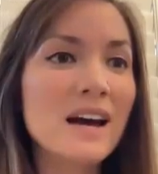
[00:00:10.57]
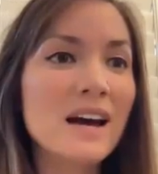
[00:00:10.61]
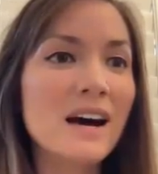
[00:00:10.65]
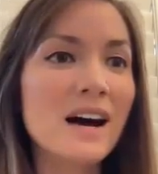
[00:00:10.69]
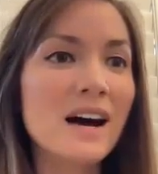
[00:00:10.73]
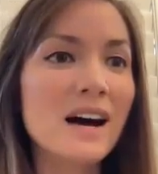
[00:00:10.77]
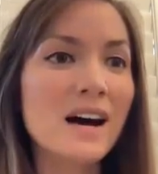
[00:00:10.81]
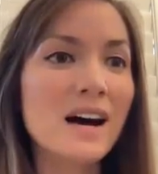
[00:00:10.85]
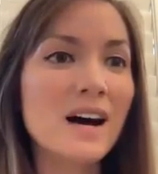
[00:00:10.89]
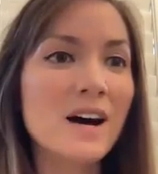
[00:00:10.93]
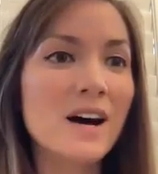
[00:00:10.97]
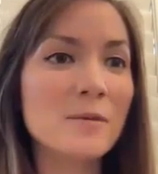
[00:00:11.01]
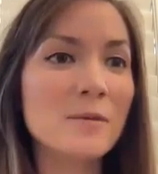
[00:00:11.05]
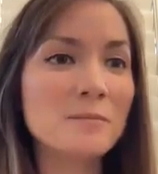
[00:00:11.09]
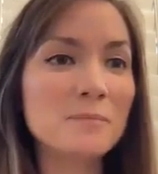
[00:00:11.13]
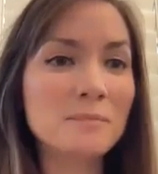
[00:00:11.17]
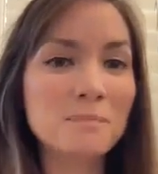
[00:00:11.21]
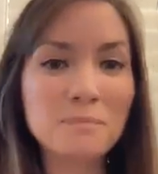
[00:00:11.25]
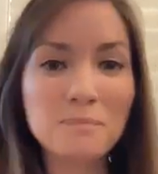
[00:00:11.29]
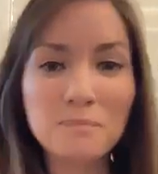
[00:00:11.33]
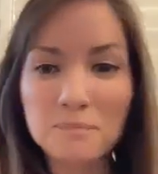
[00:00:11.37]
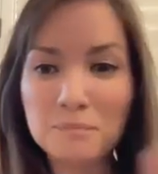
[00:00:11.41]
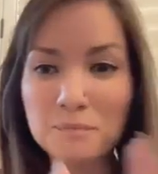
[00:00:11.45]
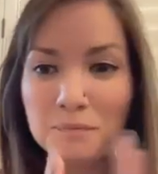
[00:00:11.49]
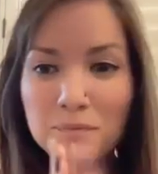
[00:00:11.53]

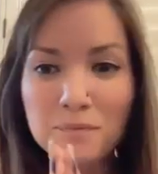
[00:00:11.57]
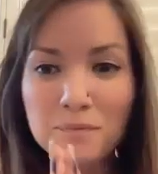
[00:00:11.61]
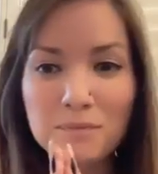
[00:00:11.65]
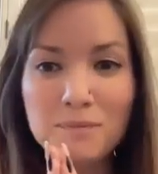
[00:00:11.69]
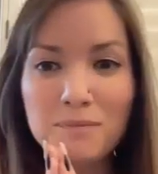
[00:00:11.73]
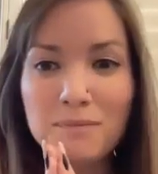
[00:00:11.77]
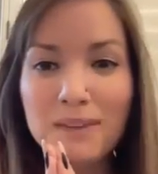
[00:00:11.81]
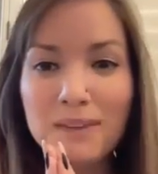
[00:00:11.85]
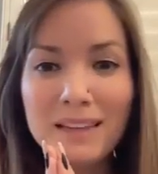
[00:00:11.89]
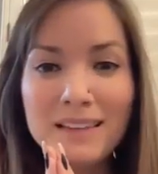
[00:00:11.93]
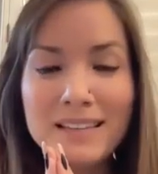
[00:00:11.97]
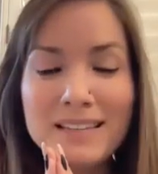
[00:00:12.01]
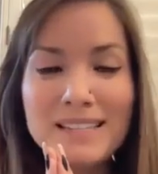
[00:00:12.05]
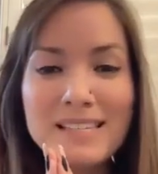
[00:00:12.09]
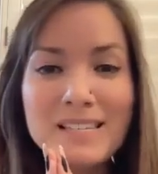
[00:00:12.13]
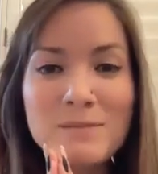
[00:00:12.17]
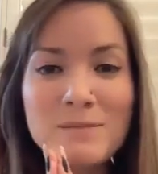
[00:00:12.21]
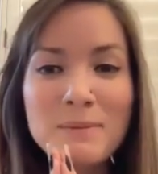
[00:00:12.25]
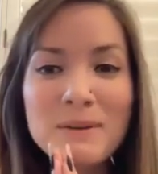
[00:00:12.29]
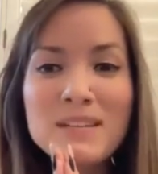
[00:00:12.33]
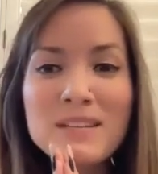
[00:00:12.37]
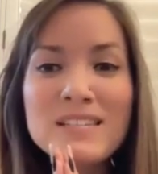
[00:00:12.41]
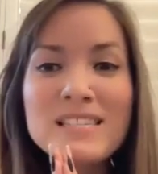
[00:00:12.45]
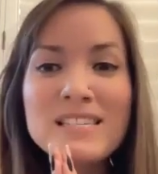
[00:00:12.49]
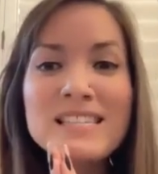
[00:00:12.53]
Um, this has
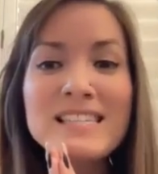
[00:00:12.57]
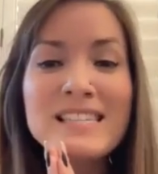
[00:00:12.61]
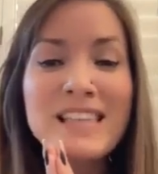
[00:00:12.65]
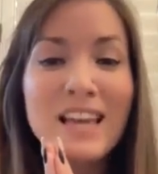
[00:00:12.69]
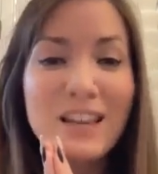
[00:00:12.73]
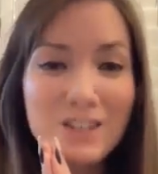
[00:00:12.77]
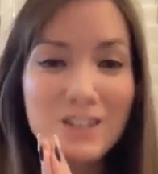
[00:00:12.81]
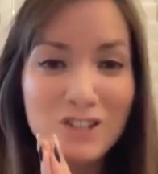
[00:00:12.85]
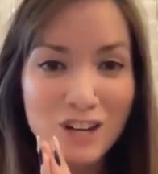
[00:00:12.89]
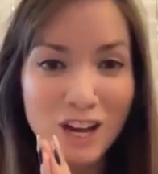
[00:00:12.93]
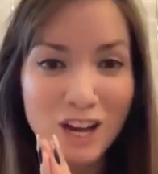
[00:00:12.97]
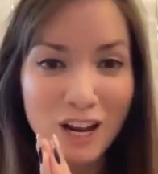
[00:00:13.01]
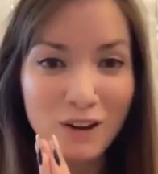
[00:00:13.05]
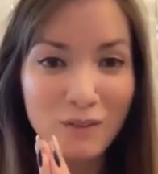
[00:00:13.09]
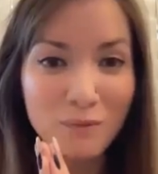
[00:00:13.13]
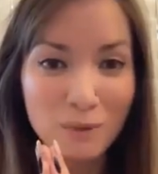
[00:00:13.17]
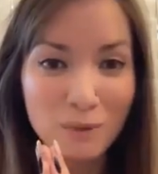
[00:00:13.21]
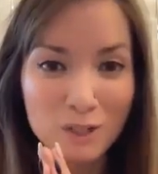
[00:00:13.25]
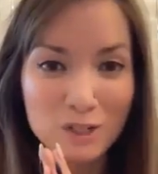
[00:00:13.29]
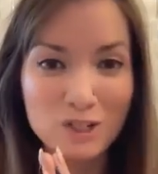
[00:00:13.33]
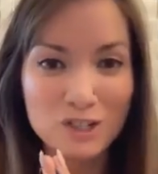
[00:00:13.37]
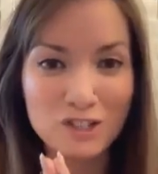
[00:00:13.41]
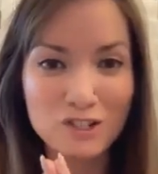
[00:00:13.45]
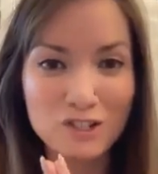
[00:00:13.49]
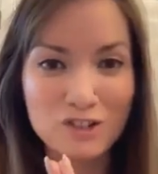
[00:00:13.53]
been such a
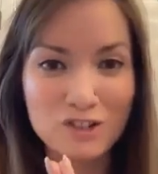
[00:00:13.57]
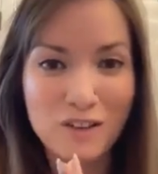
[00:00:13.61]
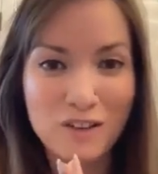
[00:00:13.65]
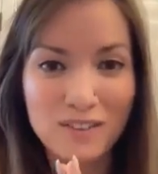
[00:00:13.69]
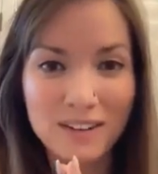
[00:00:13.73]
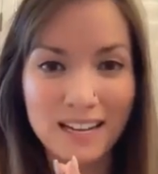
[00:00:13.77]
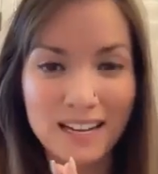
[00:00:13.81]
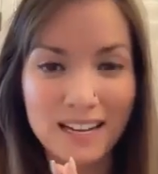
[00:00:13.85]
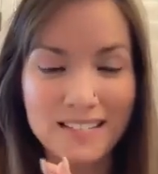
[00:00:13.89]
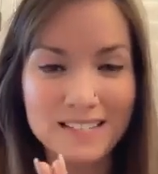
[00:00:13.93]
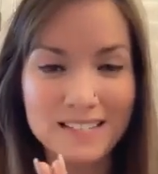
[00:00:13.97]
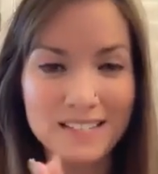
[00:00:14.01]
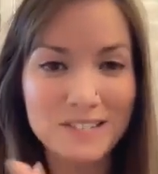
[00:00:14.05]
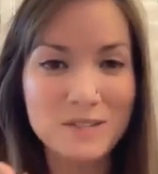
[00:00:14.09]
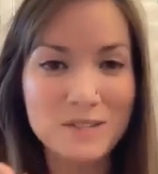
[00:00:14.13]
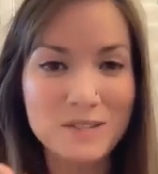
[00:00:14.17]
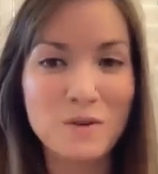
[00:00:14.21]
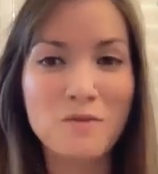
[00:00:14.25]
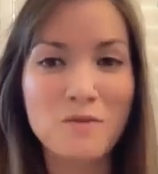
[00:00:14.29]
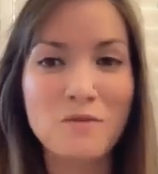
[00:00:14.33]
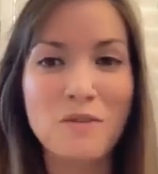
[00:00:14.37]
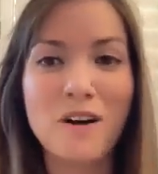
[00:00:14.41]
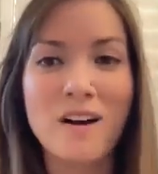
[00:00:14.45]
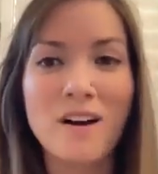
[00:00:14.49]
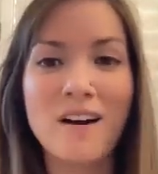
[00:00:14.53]
rich extravaganza
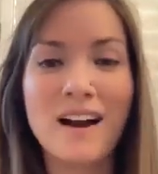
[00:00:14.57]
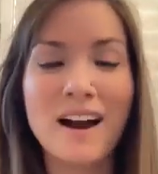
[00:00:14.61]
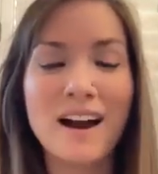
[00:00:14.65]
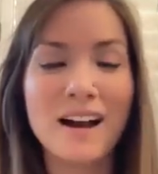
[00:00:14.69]
so far.